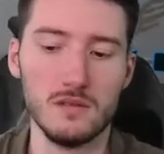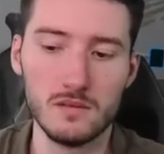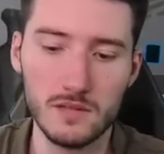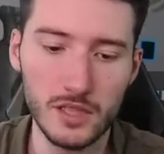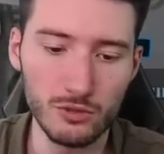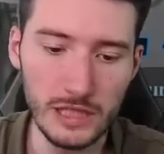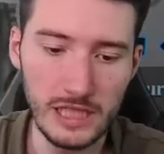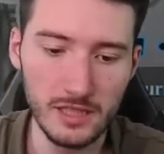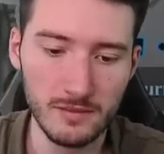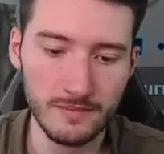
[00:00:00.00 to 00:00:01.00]
The
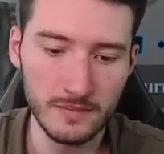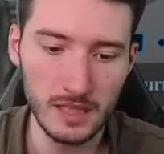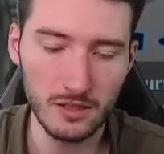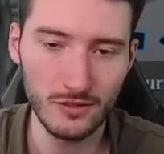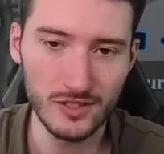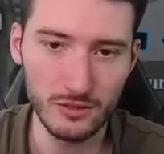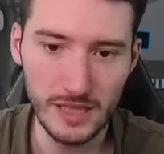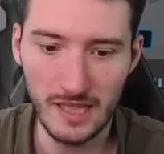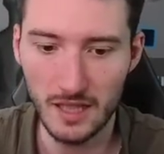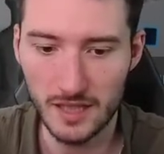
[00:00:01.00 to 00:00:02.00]
greed. Let's go for the
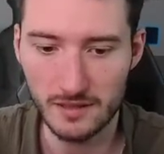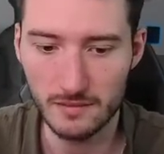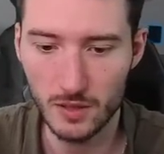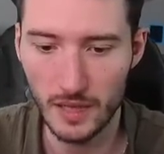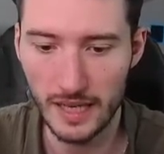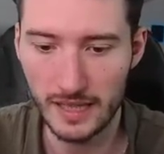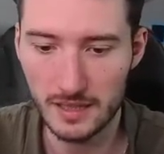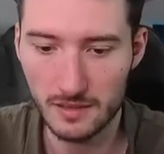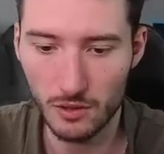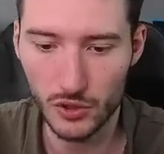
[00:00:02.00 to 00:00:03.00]
greedy line. No
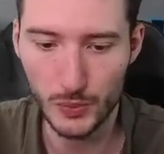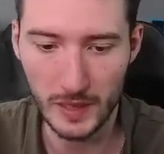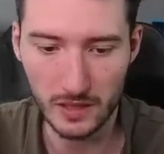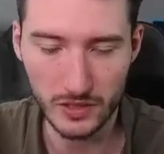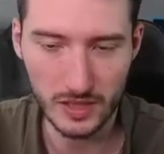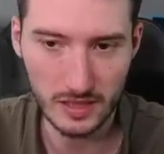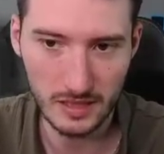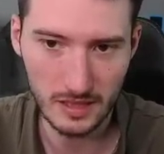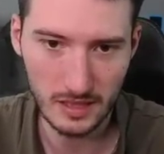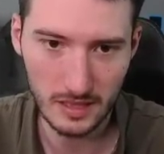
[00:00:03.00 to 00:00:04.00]
lands, all spells.
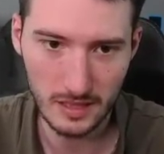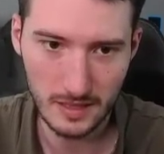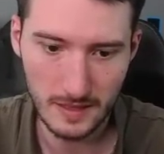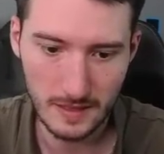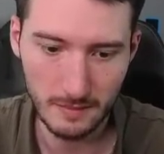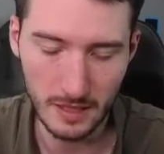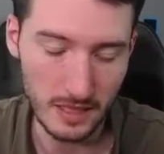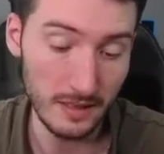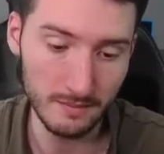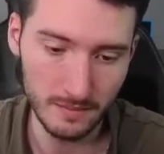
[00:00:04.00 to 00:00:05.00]
I mean,
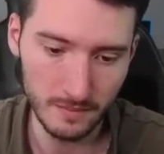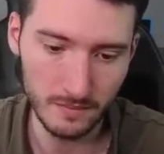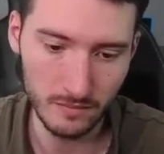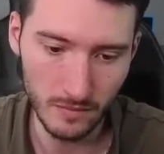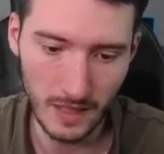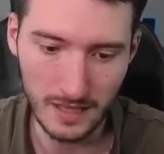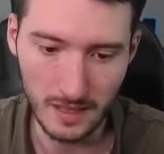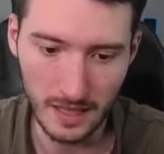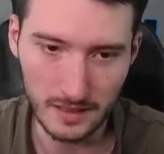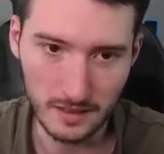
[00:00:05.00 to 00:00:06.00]
less
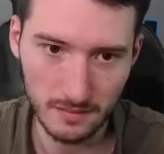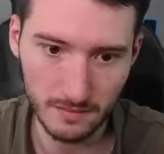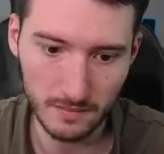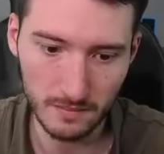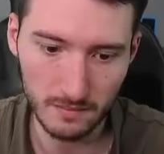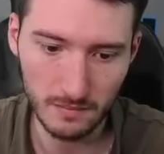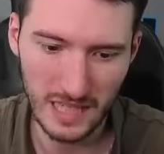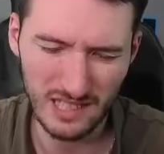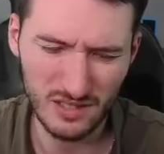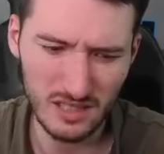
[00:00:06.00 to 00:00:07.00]
lands.
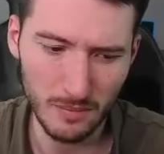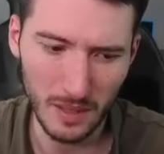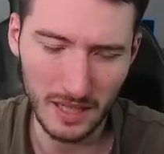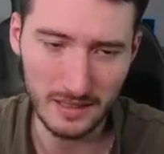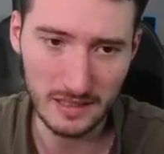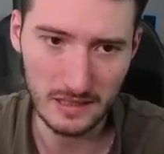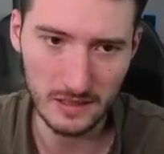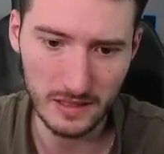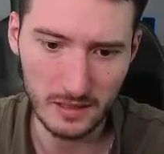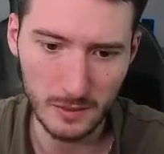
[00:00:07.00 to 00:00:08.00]
I don't need the planes either
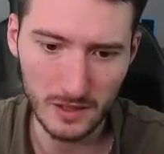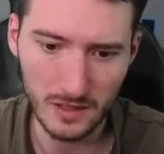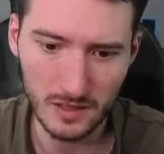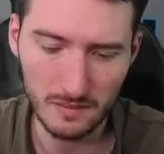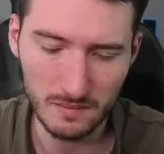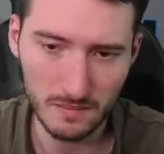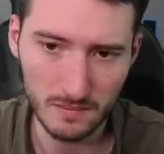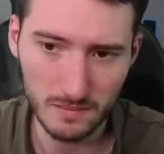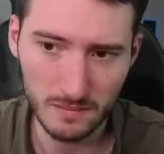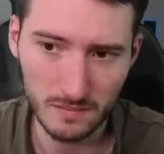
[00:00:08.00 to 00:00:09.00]
here because I
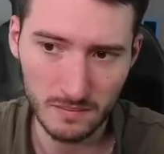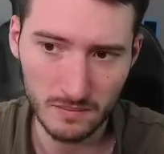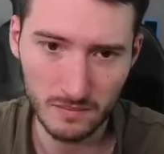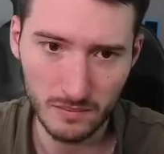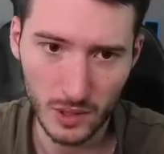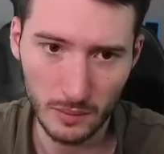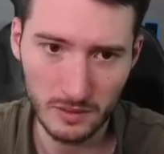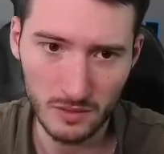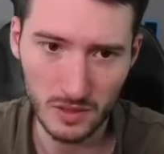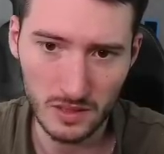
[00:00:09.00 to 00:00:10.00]
probably
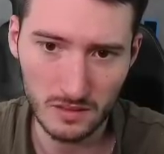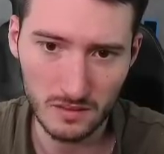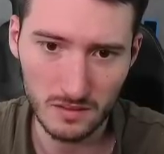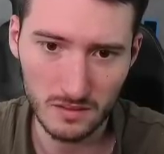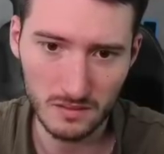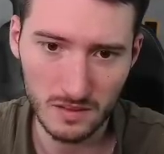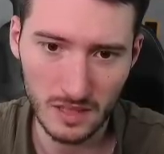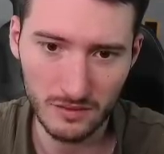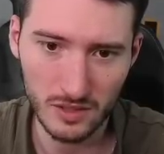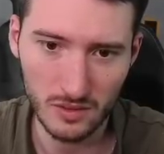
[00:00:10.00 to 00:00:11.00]
won't
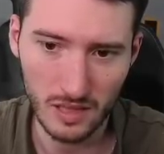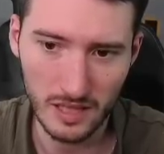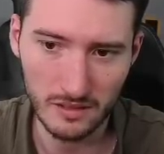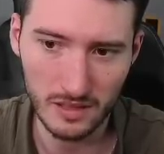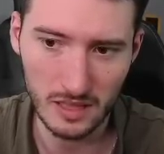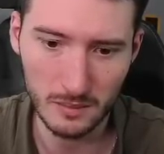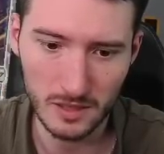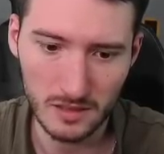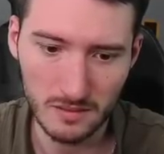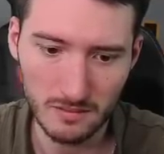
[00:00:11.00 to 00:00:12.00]
have to use later on arms.